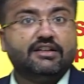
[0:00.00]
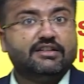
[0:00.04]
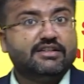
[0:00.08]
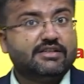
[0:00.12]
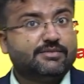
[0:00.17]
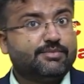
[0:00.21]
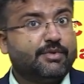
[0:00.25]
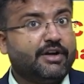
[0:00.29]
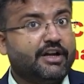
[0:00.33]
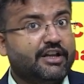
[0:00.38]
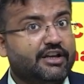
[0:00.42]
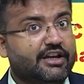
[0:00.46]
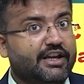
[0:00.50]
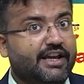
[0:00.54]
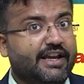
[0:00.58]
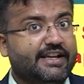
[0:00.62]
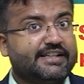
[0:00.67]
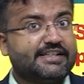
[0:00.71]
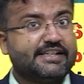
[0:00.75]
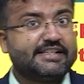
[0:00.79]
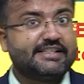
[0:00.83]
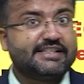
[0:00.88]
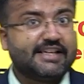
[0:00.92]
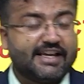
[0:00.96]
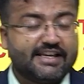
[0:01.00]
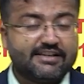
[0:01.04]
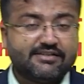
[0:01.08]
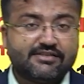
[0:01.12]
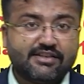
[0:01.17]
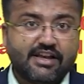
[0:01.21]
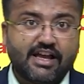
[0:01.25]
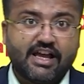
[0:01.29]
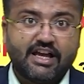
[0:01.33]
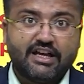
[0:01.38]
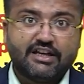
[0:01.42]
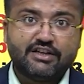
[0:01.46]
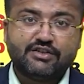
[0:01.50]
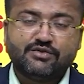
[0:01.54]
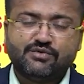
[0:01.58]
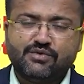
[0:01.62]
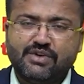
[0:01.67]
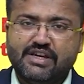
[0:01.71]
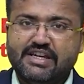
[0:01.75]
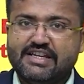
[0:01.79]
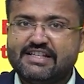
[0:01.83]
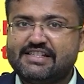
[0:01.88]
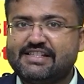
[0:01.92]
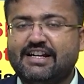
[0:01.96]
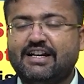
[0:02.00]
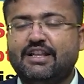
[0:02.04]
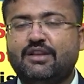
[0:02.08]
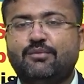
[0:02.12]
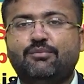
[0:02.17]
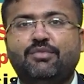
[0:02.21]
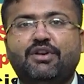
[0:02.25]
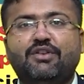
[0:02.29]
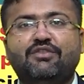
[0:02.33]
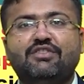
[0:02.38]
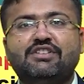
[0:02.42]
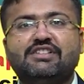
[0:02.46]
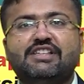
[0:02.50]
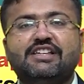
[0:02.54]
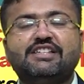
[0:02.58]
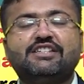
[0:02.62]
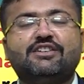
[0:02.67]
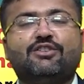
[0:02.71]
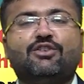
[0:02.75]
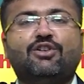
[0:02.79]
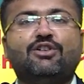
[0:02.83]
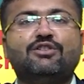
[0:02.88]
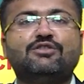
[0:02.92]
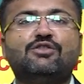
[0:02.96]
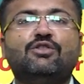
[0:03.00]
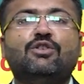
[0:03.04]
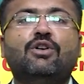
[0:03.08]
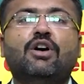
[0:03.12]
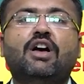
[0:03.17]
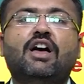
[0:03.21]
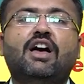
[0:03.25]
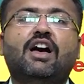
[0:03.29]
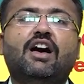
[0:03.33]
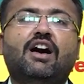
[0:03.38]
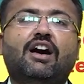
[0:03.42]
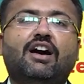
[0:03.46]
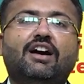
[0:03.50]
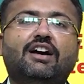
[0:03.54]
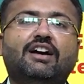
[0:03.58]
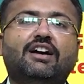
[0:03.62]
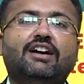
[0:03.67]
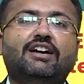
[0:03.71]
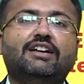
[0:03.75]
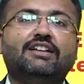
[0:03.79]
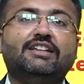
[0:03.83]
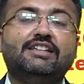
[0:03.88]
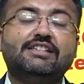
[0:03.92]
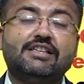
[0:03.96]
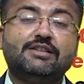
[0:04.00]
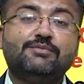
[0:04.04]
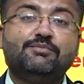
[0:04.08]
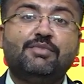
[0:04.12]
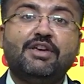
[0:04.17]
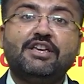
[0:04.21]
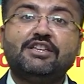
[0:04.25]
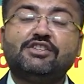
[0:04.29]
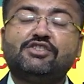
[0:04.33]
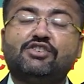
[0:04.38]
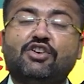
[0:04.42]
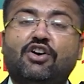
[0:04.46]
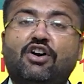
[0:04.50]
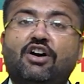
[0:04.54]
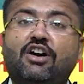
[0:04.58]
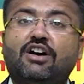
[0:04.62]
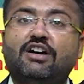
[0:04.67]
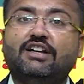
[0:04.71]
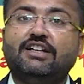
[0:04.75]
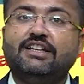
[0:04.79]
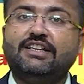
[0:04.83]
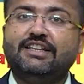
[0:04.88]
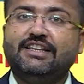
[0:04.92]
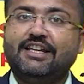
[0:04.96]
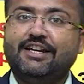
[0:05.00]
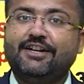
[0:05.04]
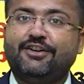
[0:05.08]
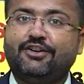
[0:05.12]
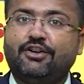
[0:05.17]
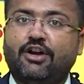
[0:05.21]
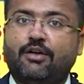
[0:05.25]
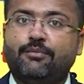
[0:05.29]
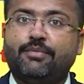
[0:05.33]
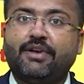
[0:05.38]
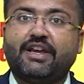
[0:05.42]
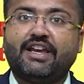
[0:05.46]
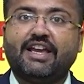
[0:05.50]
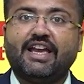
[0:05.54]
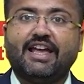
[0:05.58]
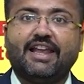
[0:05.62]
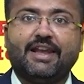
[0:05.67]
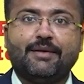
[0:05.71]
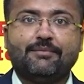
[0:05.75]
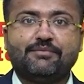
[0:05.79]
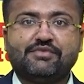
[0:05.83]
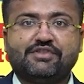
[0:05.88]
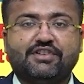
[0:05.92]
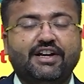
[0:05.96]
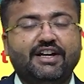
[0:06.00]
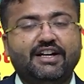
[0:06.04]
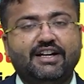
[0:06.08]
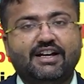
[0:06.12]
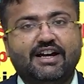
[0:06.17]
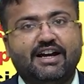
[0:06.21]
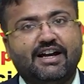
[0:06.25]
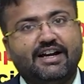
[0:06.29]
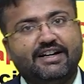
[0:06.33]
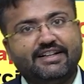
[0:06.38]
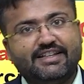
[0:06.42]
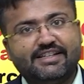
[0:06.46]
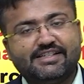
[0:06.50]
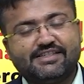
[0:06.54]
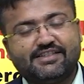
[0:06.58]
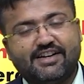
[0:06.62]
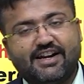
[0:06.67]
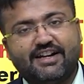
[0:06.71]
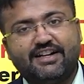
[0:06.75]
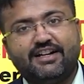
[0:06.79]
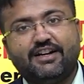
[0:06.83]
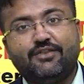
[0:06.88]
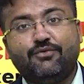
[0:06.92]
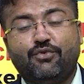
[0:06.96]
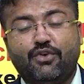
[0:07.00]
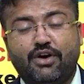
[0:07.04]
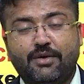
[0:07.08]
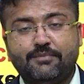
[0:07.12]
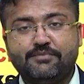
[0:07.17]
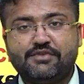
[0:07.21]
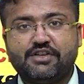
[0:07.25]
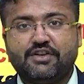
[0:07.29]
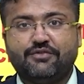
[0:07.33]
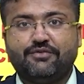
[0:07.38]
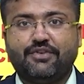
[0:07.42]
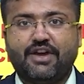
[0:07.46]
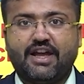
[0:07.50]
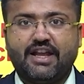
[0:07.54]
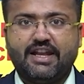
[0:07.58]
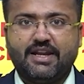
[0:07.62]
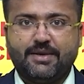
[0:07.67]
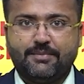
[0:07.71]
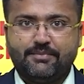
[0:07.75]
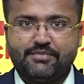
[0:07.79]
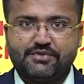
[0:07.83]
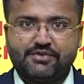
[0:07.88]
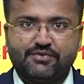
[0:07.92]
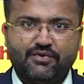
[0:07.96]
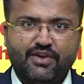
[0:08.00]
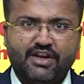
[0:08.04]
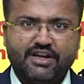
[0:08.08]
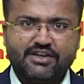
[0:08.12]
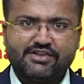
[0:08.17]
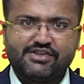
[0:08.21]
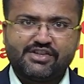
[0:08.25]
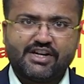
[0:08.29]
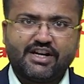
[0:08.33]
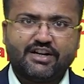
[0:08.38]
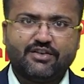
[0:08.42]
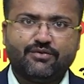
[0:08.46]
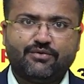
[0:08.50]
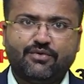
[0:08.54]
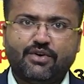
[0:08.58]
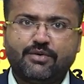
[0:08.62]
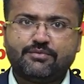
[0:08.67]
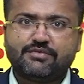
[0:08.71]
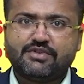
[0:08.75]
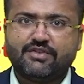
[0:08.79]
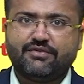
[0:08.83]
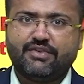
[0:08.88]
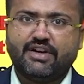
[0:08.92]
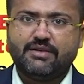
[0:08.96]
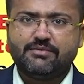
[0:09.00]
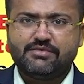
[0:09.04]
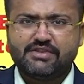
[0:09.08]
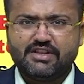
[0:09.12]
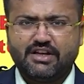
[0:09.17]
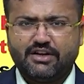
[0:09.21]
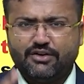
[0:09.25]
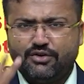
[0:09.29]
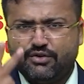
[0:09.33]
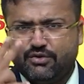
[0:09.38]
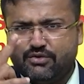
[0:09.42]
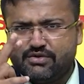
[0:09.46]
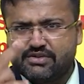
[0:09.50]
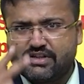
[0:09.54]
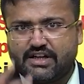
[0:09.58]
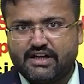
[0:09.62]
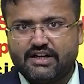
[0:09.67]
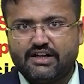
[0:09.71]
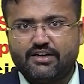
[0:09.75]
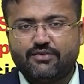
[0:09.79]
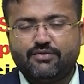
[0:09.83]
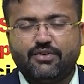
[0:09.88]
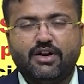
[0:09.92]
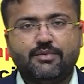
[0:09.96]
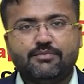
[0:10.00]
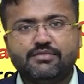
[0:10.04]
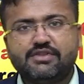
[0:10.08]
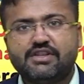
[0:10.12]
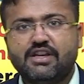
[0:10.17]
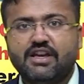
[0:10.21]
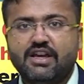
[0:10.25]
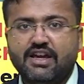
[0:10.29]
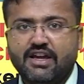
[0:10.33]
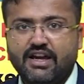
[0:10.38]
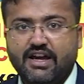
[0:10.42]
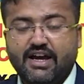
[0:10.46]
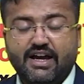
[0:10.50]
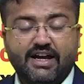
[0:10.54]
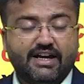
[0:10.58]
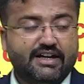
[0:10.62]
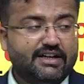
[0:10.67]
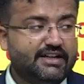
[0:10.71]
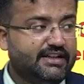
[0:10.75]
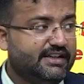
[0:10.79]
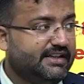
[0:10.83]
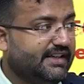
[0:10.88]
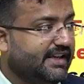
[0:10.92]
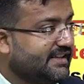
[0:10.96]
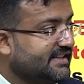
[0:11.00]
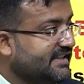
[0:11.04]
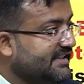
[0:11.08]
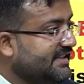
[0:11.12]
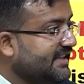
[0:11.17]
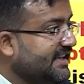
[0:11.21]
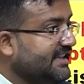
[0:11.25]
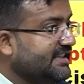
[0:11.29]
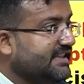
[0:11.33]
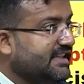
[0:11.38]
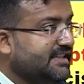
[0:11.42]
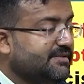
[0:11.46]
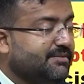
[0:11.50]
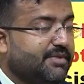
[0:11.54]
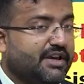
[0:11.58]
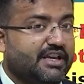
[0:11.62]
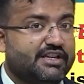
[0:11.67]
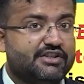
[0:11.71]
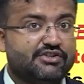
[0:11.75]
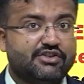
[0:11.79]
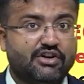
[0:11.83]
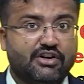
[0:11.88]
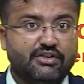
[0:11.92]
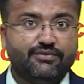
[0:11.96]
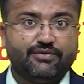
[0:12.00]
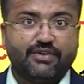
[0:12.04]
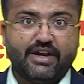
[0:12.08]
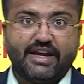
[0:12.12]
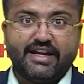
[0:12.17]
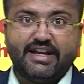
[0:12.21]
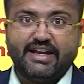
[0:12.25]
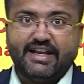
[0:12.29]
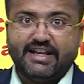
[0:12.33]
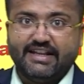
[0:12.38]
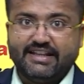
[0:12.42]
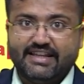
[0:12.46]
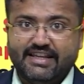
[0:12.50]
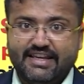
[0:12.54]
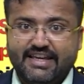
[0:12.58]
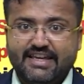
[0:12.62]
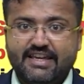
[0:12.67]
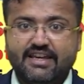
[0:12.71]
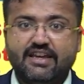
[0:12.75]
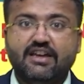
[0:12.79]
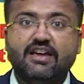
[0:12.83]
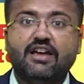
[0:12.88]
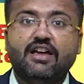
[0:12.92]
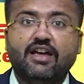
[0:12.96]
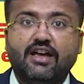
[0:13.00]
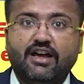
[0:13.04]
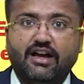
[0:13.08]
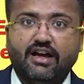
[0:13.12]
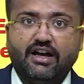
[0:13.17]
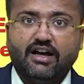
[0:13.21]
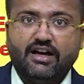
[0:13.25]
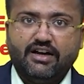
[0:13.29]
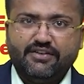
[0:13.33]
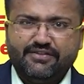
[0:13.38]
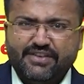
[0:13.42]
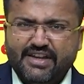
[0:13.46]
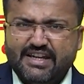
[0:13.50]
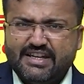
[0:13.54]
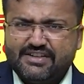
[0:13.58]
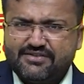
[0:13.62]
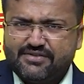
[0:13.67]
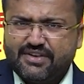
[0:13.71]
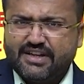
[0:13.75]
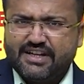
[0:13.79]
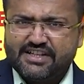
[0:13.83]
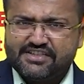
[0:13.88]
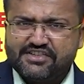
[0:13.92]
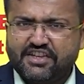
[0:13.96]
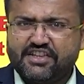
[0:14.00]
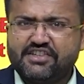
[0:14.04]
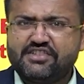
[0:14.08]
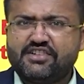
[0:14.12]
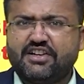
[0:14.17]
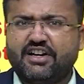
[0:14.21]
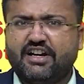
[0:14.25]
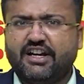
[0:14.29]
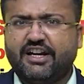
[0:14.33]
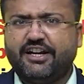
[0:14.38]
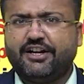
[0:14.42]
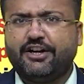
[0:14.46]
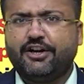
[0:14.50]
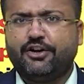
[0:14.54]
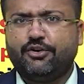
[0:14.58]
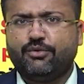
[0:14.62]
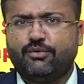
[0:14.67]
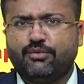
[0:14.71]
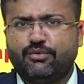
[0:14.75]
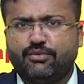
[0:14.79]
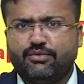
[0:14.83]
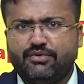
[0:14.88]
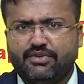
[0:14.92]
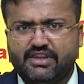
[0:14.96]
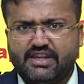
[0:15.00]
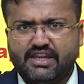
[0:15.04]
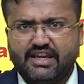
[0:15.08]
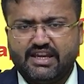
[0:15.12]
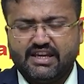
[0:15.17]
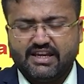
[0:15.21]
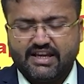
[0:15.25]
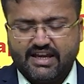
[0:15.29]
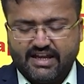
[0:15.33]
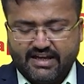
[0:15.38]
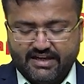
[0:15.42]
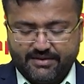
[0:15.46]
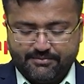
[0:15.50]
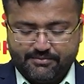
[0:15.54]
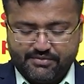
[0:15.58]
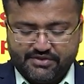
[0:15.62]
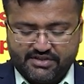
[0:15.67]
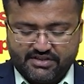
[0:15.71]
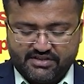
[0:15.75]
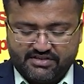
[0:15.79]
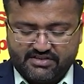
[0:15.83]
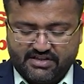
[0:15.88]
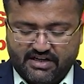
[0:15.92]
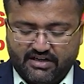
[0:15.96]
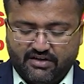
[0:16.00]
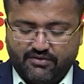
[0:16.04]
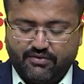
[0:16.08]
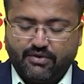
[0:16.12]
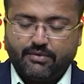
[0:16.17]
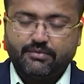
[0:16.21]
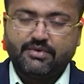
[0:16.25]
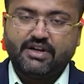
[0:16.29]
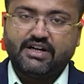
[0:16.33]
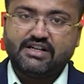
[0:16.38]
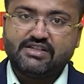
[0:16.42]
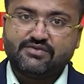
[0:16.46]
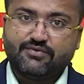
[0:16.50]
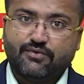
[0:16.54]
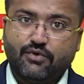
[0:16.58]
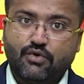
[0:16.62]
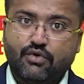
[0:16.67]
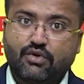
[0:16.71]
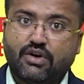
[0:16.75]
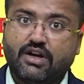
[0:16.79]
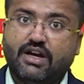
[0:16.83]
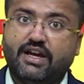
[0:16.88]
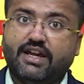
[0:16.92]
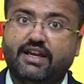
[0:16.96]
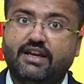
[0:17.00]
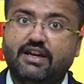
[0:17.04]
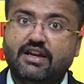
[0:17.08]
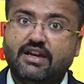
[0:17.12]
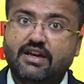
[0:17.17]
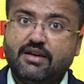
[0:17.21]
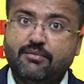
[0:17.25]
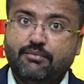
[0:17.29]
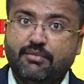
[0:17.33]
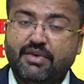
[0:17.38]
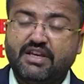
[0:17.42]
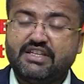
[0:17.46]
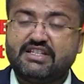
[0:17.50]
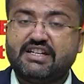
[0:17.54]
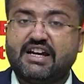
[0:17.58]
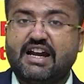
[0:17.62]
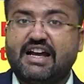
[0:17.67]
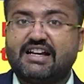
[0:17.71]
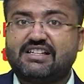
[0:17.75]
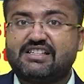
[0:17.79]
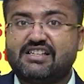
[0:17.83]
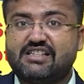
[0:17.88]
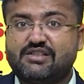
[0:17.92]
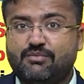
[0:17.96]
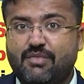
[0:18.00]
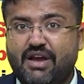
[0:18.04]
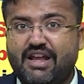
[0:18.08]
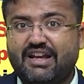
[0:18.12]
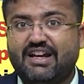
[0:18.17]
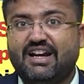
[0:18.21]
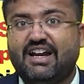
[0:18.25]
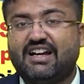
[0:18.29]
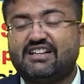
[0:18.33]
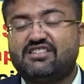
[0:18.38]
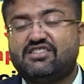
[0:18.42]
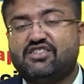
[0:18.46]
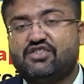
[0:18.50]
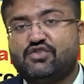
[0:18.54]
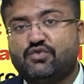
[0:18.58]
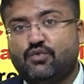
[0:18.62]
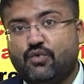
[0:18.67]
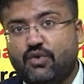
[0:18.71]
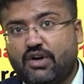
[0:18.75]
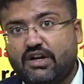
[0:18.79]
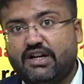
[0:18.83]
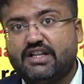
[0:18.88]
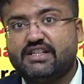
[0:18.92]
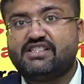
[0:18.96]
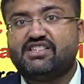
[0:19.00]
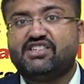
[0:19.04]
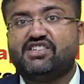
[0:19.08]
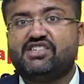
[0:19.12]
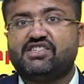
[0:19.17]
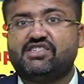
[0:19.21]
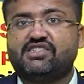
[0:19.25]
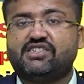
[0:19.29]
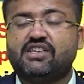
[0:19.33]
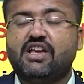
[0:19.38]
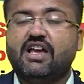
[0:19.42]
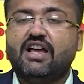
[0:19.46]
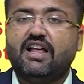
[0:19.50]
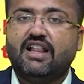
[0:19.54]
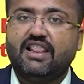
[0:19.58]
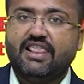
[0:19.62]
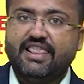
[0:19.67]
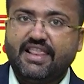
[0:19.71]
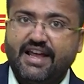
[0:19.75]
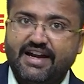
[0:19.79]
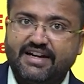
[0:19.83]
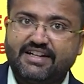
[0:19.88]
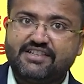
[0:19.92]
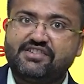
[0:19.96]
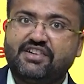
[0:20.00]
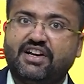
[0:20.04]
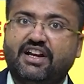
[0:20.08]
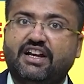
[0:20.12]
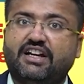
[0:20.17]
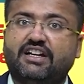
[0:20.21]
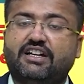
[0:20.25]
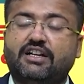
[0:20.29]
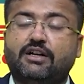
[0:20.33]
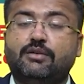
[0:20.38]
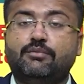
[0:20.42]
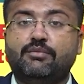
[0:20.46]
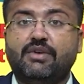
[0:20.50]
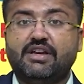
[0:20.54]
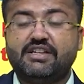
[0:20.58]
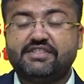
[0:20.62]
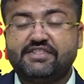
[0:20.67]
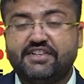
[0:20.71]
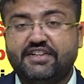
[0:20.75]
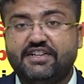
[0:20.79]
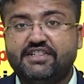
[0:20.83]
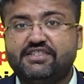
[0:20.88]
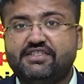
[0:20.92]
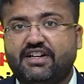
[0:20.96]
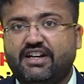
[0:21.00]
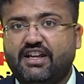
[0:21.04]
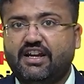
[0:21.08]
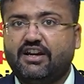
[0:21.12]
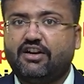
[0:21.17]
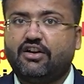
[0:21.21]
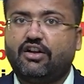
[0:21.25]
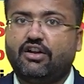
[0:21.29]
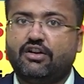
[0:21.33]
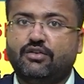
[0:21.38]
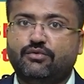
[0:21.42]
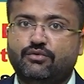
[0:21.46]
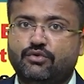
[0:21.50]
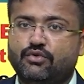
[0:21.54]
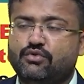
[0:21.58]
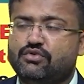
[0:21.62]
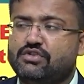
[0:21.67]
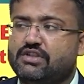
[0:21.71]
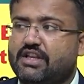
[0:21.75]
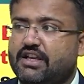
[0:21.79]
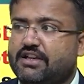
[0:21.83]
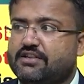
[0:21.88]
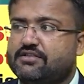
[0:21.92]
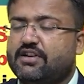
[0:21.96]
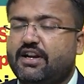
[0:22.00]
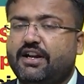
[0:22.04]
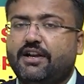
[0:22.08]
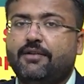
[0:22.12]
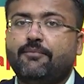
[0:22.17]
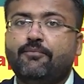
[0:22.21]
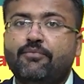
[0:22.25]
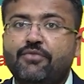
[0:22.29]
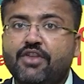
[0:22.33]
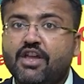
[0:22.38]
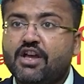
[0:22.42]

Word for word: This particular exercise, as we said in the previous session also, uh, this is based on the topic ellipse, right? And the standard forms of ellipse, various standard forms of ellipse. There are two standard forms and the exercise is based on finding the uh, various various things related to the ellipse standard form that is foci, major axis, minor axis, vertices, latus rectum, eccentricity and all of those things, right.